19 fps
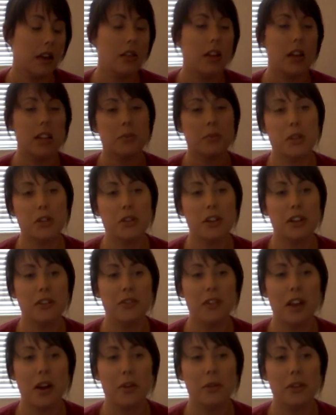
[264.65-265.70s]
I lost my train
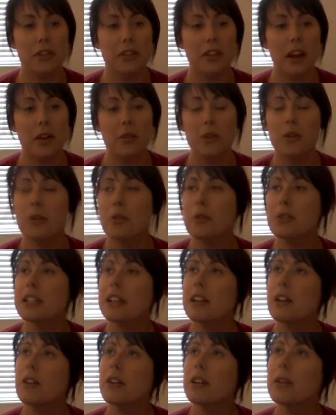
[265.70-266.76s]
of thought with that. Where was
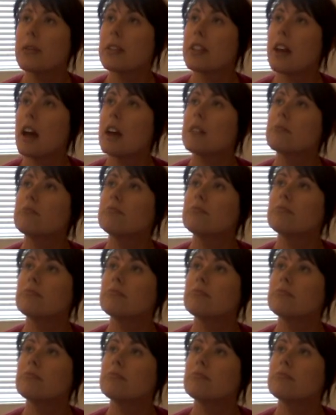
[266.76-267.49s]
I going with that?